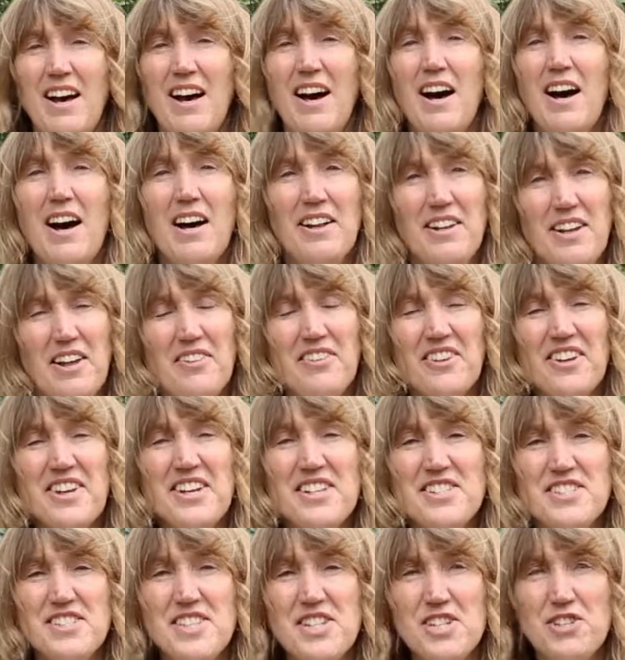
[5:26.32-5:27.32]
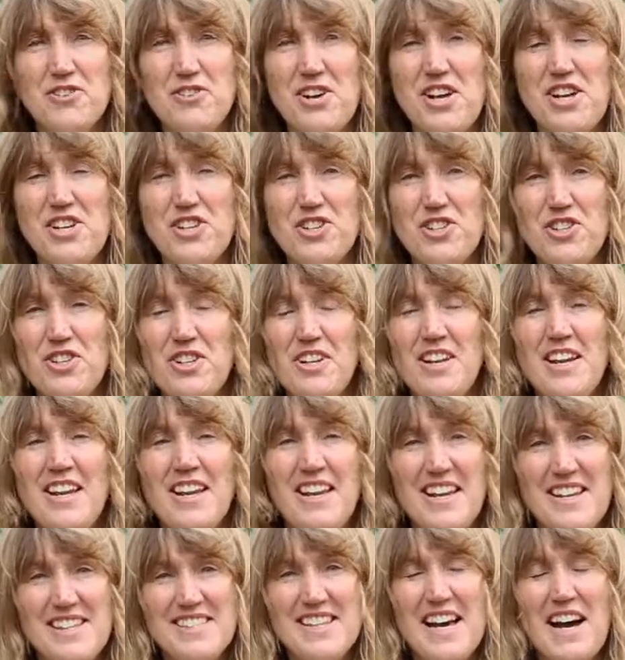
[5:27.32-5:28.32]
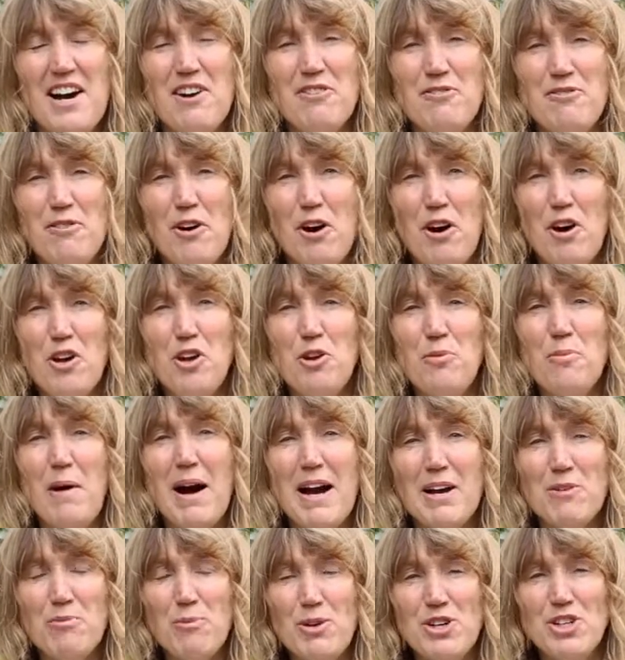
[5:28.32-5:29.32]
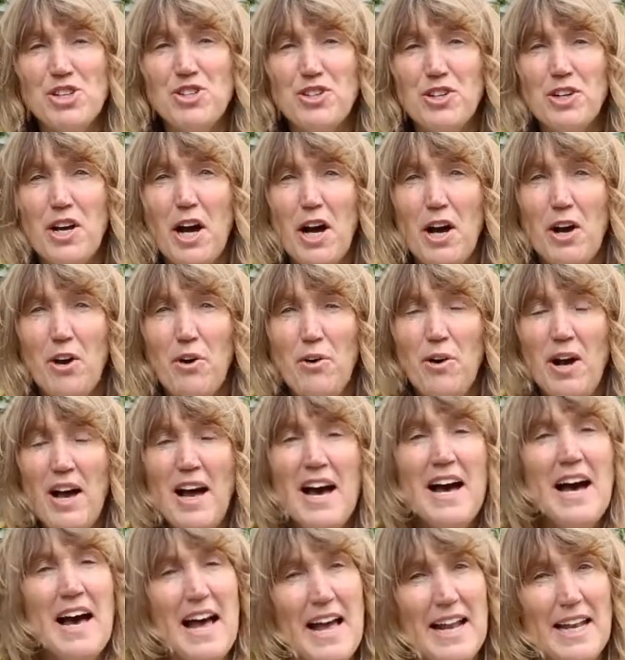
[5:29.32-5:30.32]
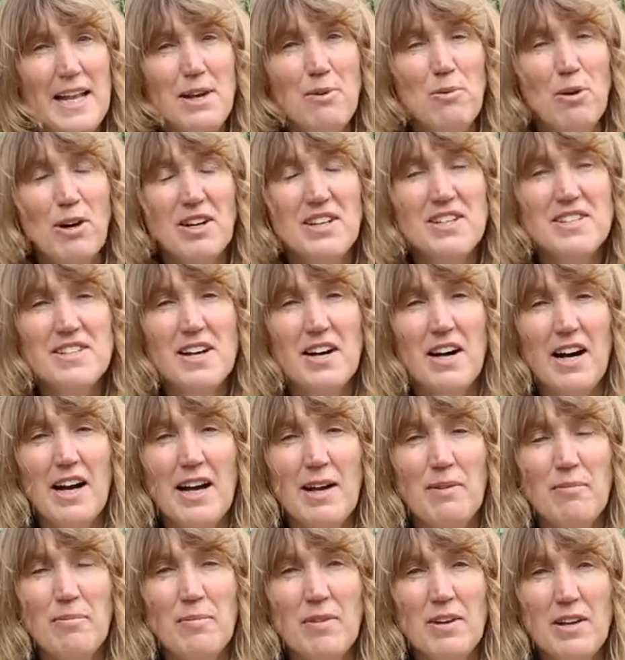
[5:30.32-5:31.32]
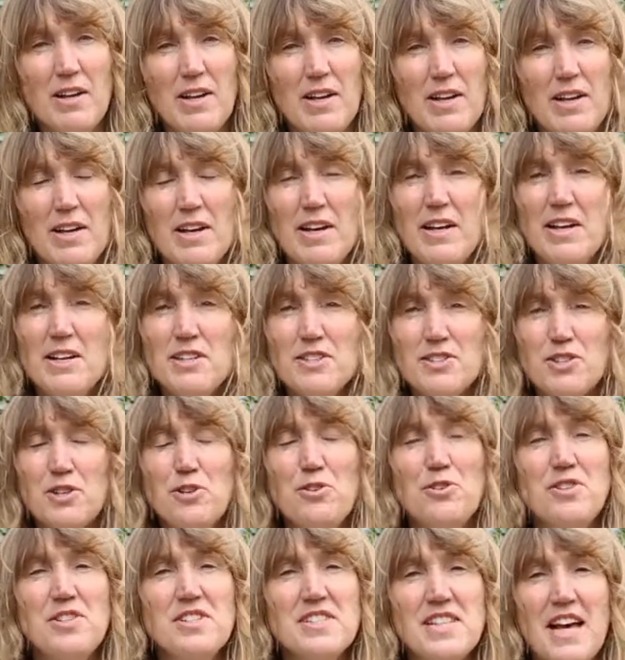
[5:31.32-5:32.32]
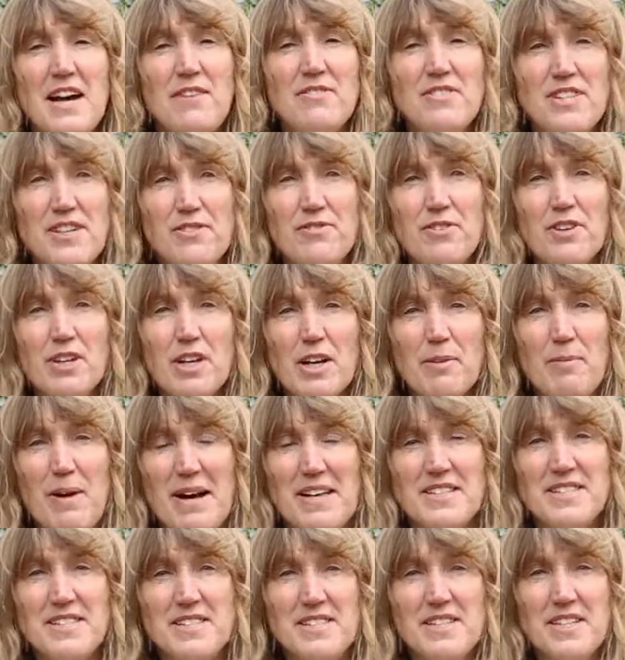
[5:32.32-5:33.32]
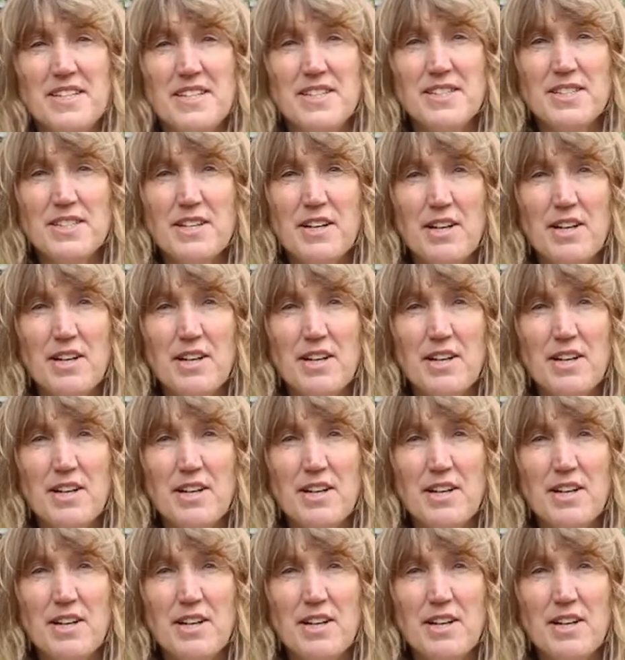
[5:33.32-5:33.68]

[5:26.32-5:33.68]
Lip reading: Another consideration is how far you might wish to go at any one time. Scooters have different capacities.